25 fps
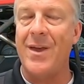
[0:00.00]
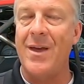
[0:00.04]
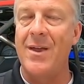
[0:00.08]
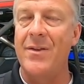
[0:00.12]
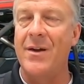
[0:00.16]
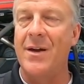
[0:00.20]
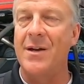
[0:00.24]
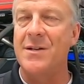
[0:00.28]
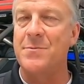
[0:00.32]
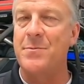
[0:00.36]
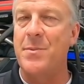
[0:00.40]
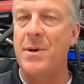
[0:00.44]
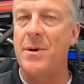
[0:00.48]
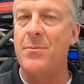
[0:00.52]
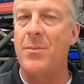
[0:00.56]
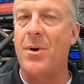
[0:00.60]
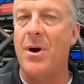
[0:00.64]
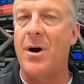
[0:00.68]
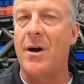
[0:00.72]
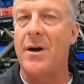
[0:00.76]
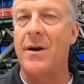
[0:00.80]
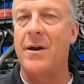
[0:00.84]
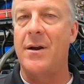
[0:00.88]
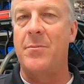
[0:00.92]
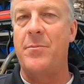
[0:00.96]
I think it's been
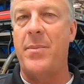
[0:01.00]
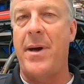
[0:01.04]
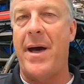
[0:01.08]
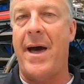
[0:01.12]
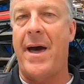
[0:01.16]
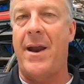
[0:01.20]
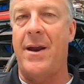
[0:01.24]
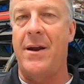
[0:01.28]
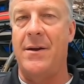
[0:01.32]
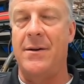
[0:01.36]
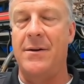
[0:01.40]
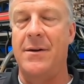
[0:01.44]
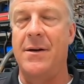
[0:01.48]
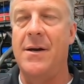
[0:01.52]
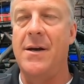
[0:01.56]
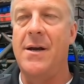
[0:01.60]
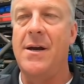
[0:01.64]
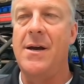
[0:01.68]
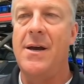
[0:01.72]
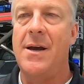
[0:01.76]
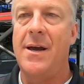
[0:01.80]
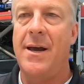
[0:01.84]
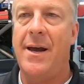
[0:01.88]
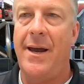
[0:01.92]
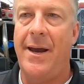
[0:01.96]
marketed bad and
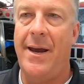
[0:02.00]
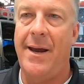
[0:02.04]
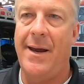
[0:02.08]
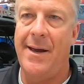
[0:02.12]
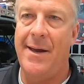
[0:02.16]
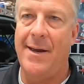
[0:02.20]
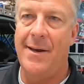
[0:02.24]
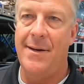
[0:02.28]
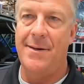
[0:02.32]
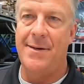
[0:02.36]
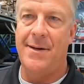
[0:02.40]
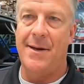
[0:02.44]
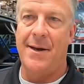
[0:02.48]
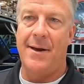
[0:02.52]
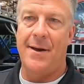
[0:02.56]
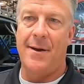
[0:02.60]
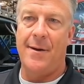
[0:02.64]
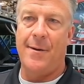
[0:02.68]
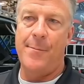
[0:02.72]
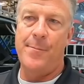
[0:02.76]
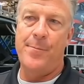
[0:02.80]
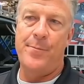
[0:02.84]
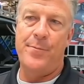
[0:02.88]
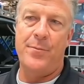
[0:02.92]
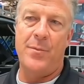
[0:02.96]
and
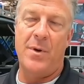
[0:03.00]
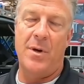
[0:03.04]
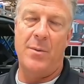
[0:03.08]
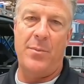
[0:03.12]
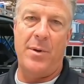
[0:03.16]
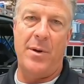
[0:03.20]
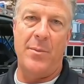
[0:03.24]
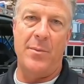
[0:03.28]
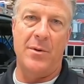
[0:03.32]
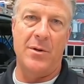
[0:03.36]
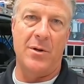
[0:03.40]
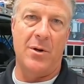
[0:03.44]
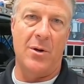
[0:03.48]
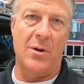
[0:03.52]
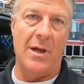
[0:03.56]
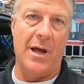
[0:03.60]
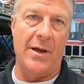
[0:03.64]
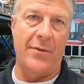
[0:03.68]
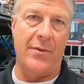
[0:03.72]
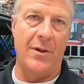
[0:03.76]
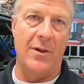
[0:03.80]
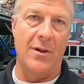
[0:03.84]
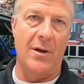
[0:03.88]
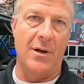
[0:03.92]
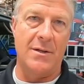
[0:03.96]
um, and people don't
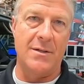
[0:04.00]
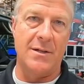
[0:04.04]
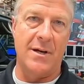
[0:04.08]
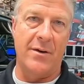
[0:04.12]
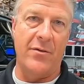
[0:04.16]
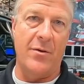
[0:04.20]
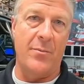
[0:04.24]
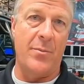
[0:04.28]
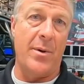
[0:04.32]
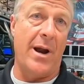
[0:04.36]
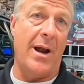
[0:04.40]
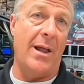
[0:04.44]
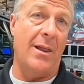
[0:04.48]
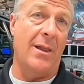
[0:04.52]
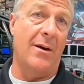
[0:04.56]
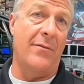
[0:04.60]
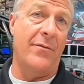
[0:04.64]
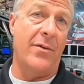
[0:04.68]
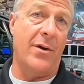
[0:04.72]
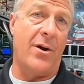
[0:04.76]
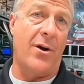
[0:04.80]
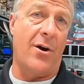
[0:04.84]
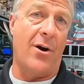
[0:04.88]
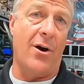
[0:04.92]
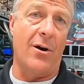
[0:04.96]
like the looks of it. But I
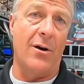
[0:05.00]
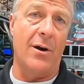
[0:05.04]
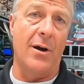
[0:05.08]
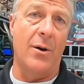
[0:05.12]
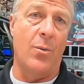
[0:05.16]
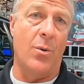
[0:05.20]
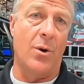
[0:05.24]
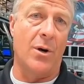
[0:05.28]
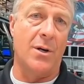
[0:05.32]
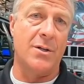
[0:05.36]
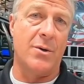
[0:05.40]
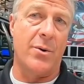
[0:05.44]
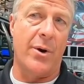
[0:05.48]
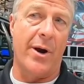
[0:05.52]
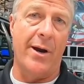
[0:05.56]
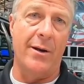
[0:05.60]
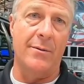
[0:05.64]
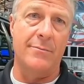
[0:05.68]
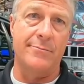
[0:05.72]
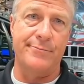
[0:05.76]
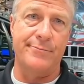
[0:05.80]
love the car; it works great.